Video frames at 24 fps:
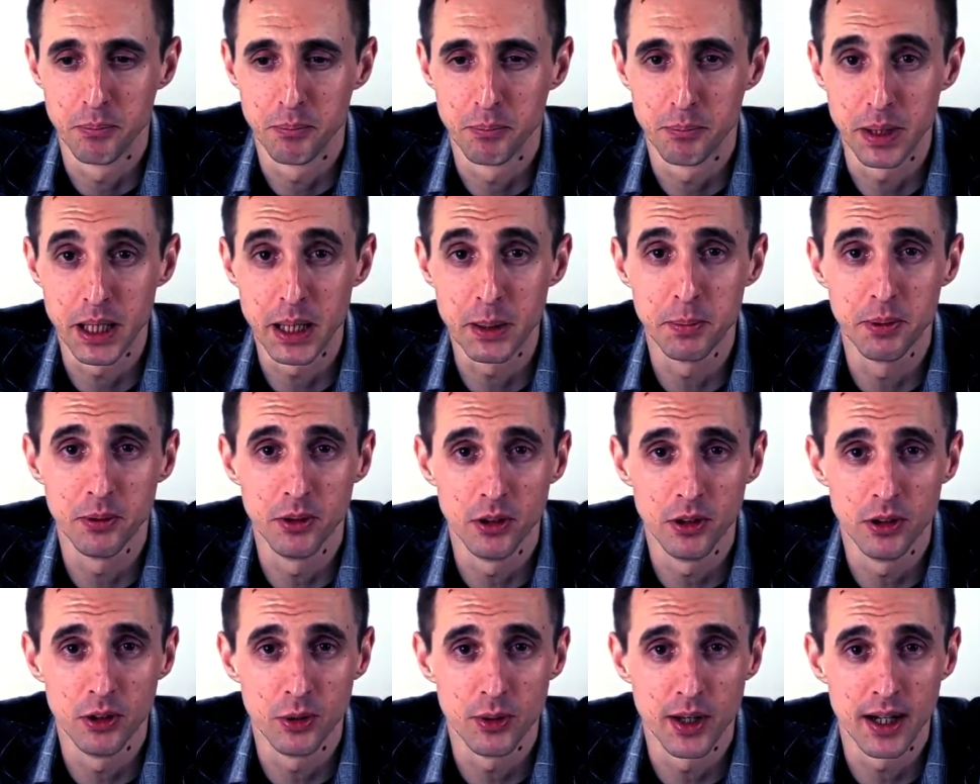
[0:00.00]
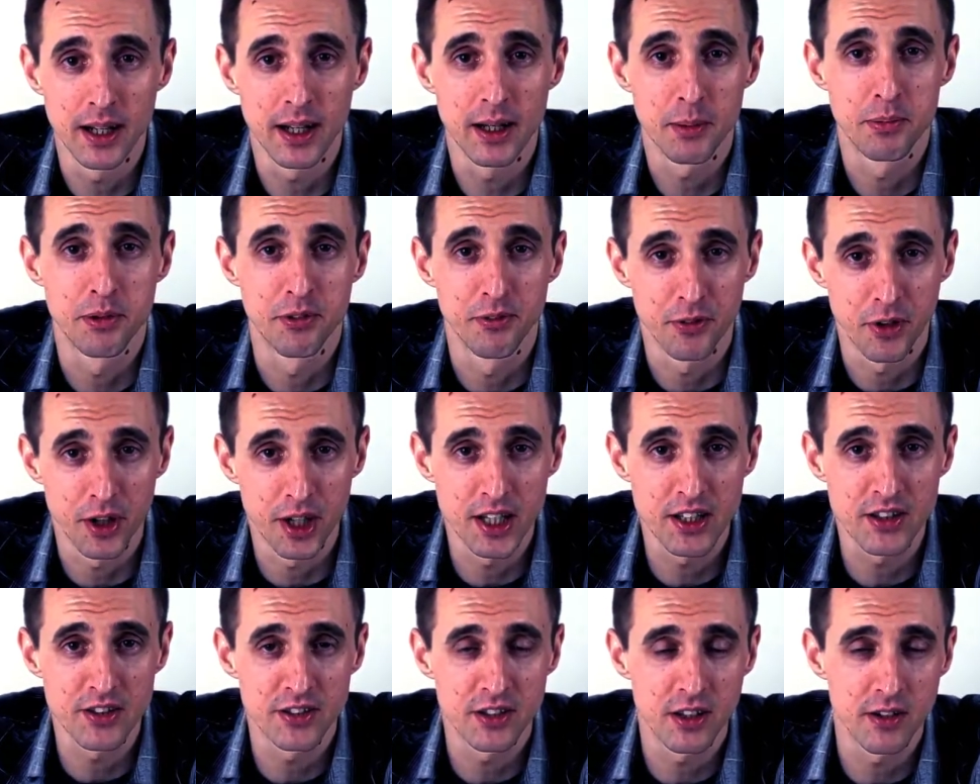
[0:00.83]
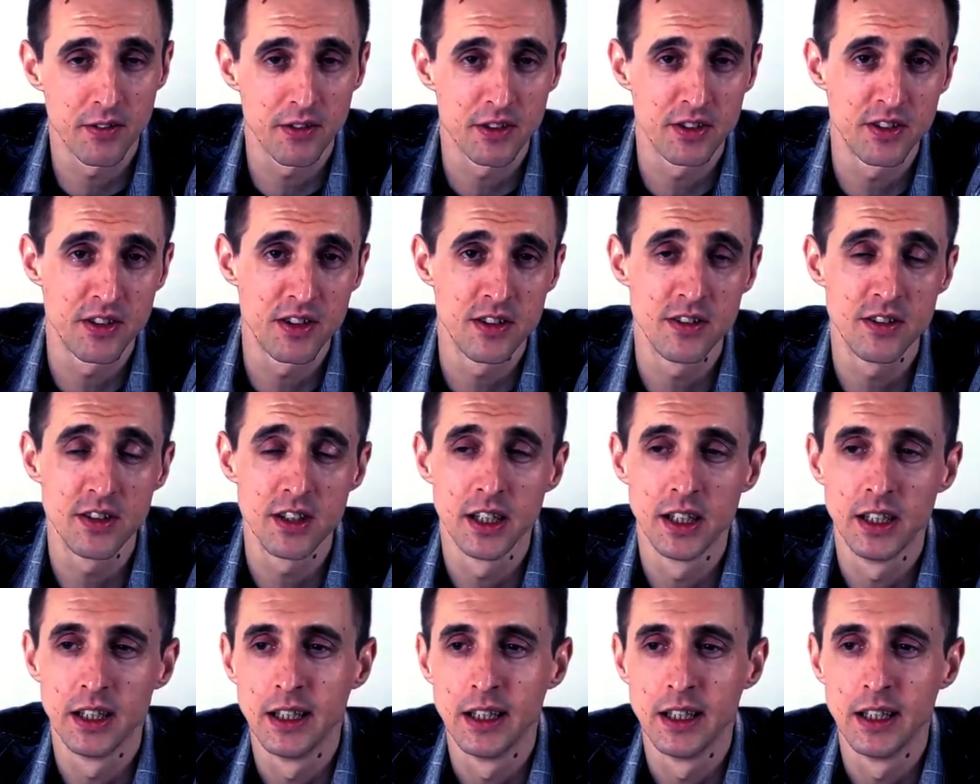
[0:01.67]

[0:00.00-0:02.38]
people who provide services